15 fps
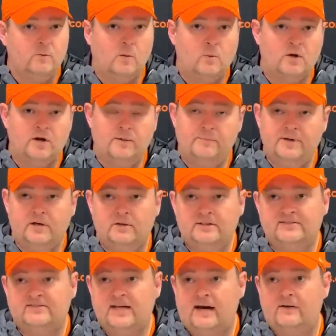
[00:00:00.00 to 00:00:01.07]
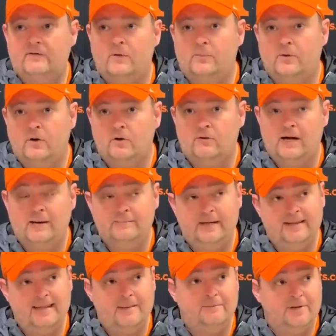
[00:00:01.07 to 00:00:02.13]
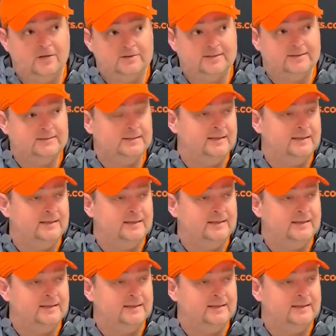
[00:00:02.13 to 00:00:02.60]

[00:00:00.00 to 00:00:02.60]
what we're going to build inside of our program. And they built it.